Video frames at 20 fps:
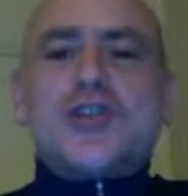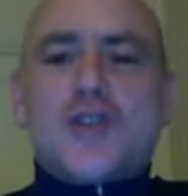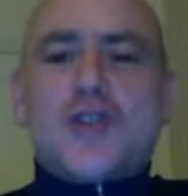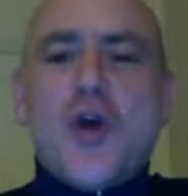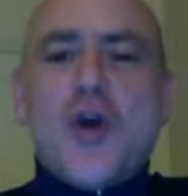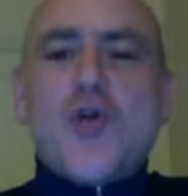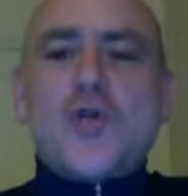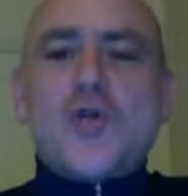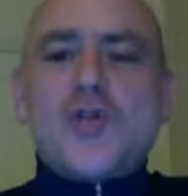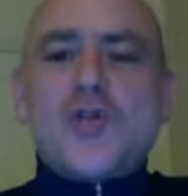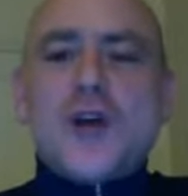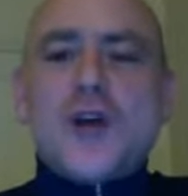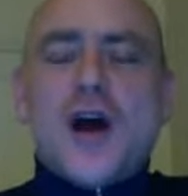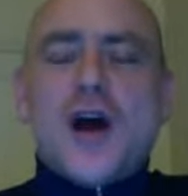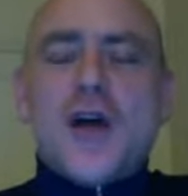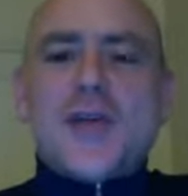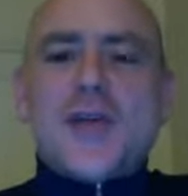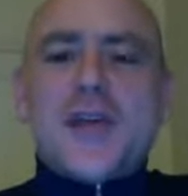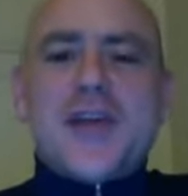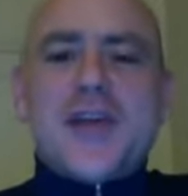go
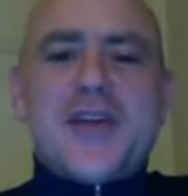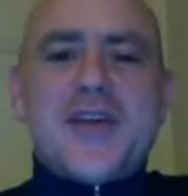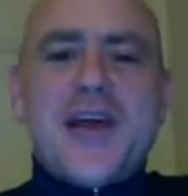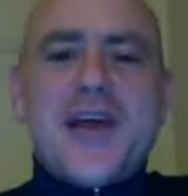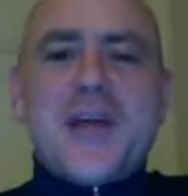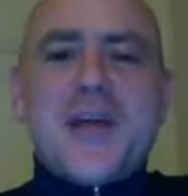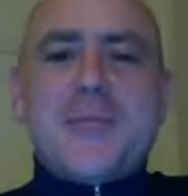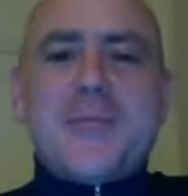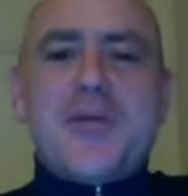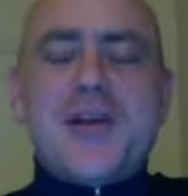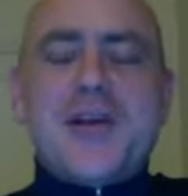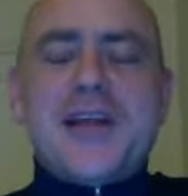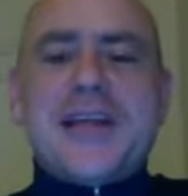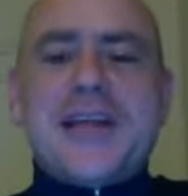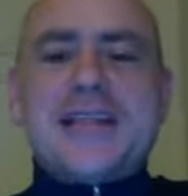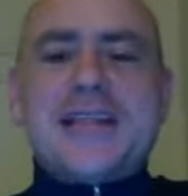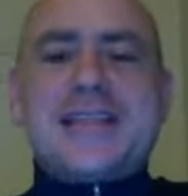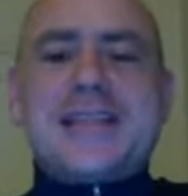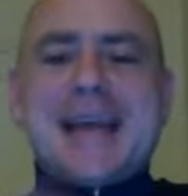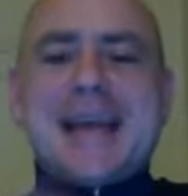on the internet, put
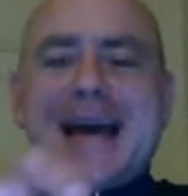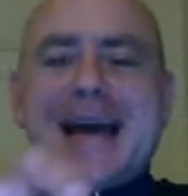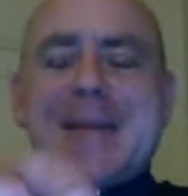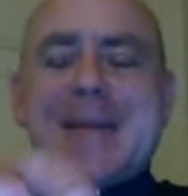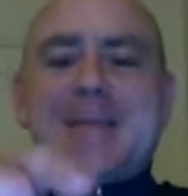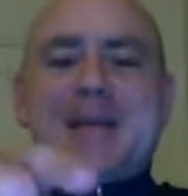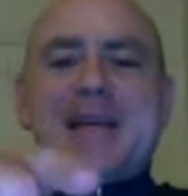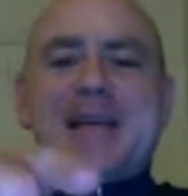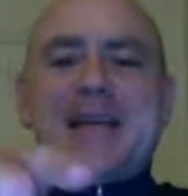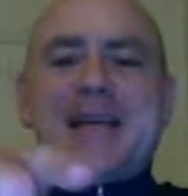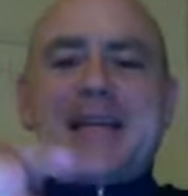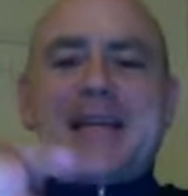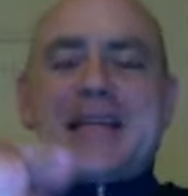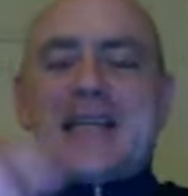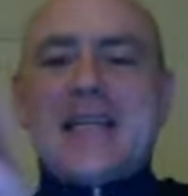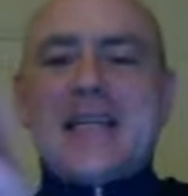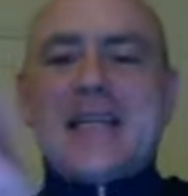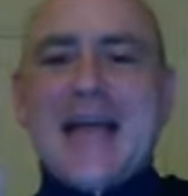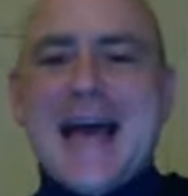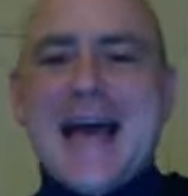in tapping in
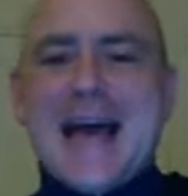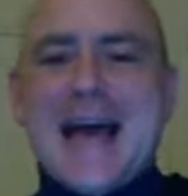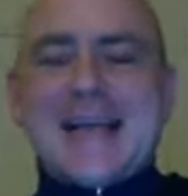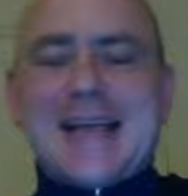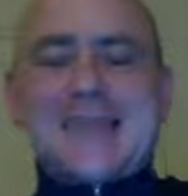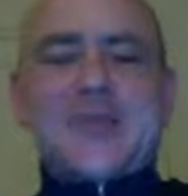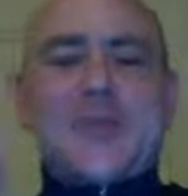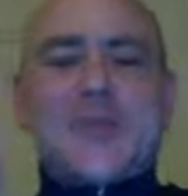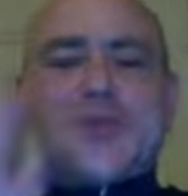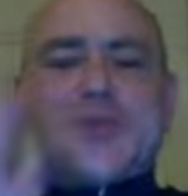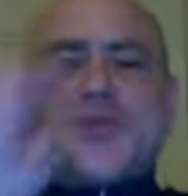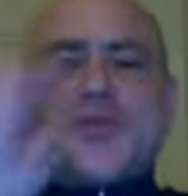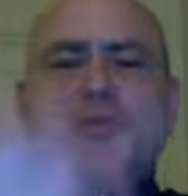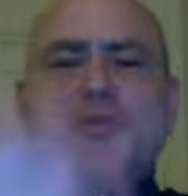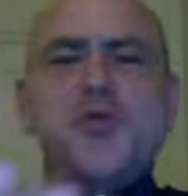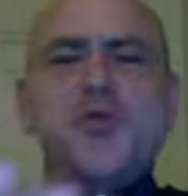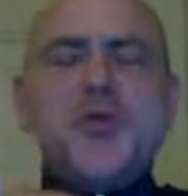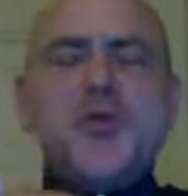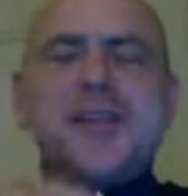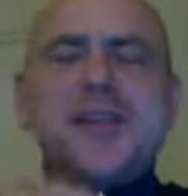class or
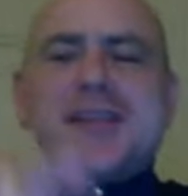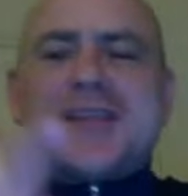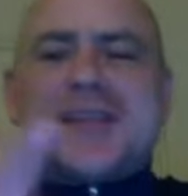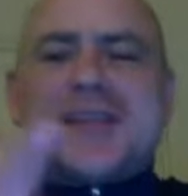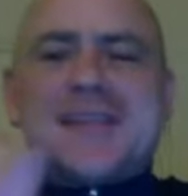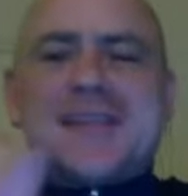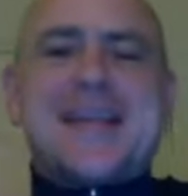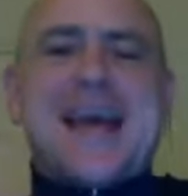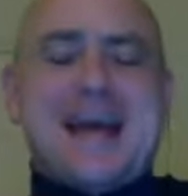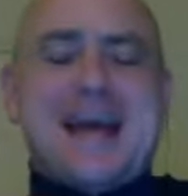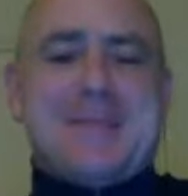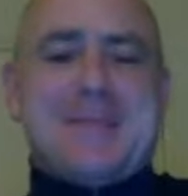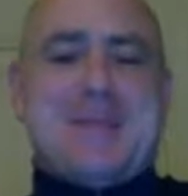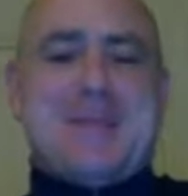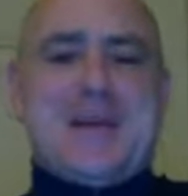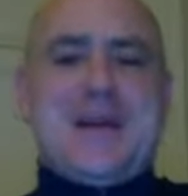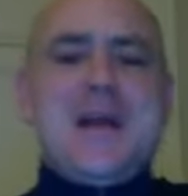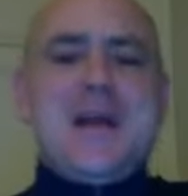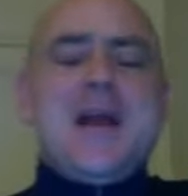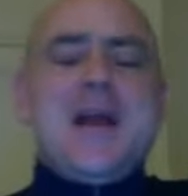students
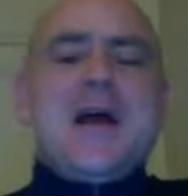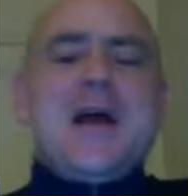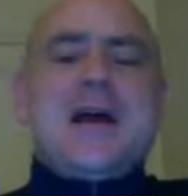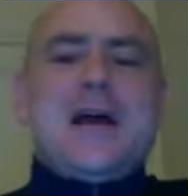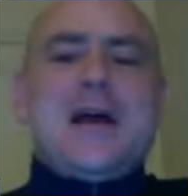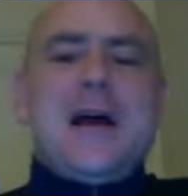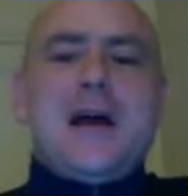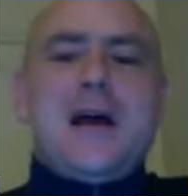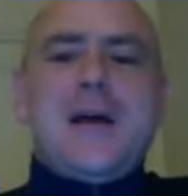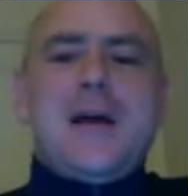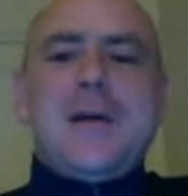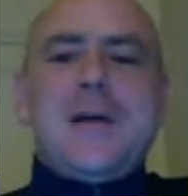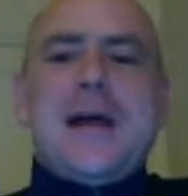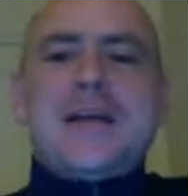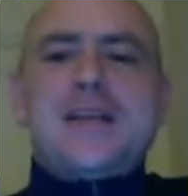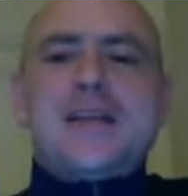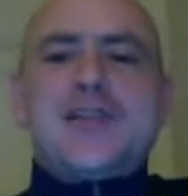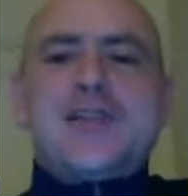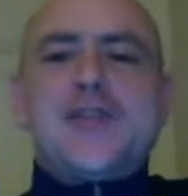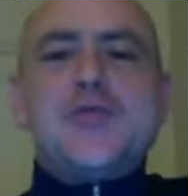tapping,
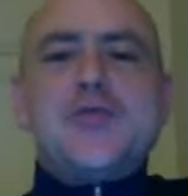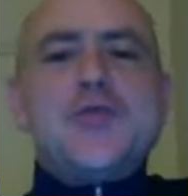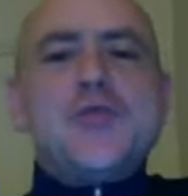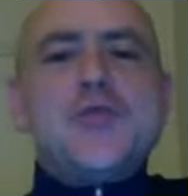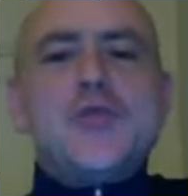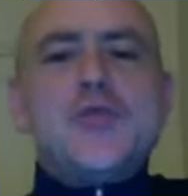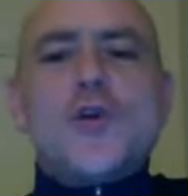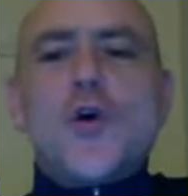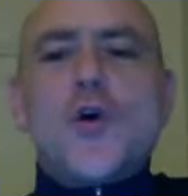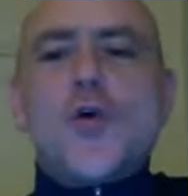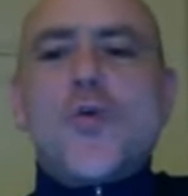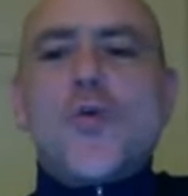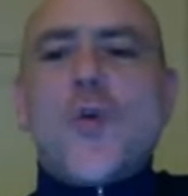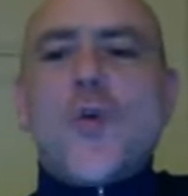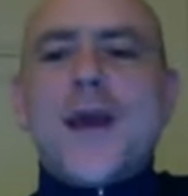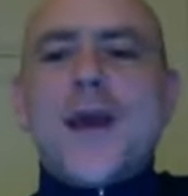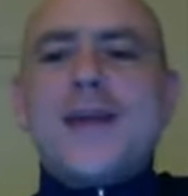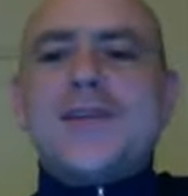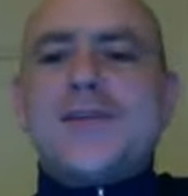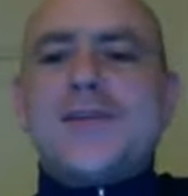and to go
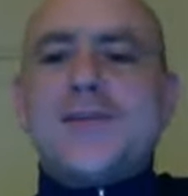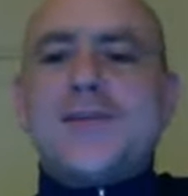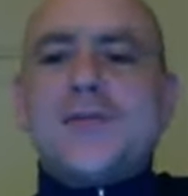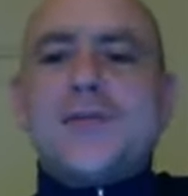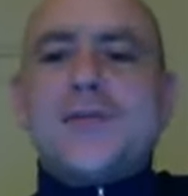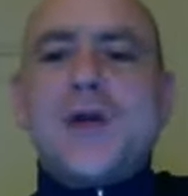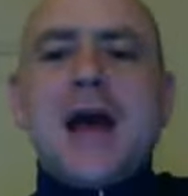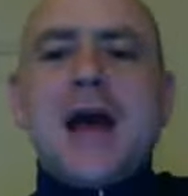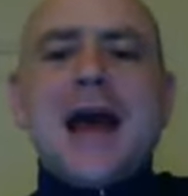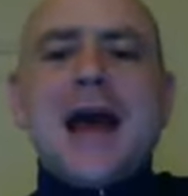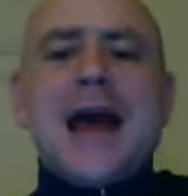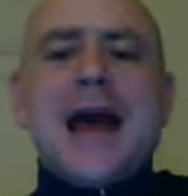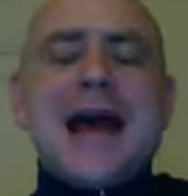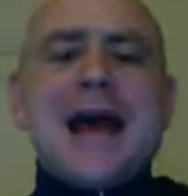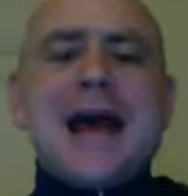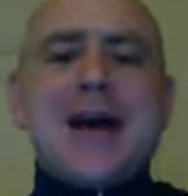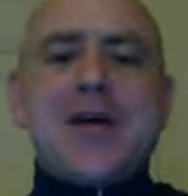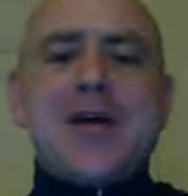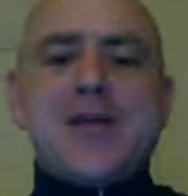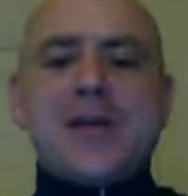right to
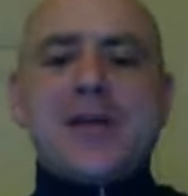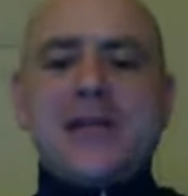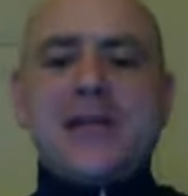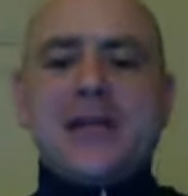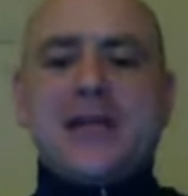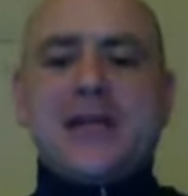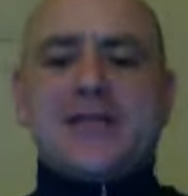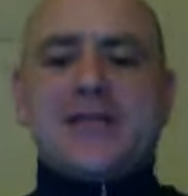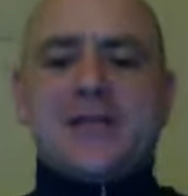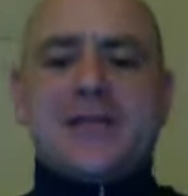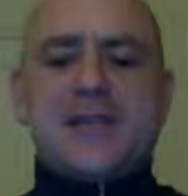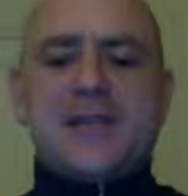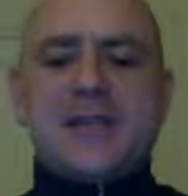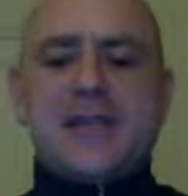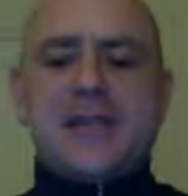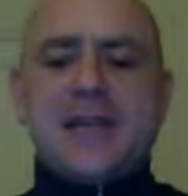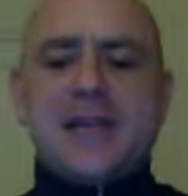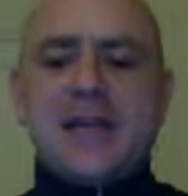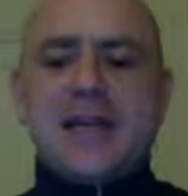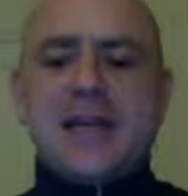how EFT
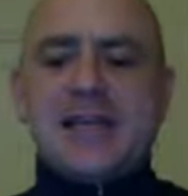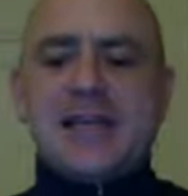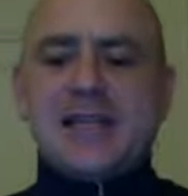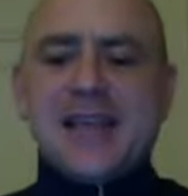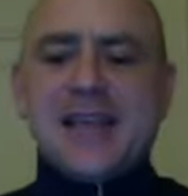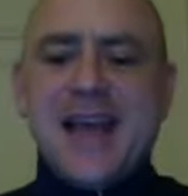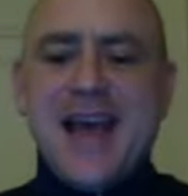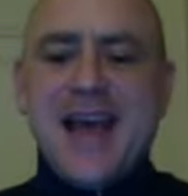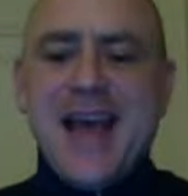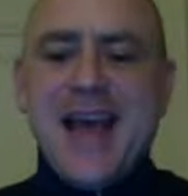is.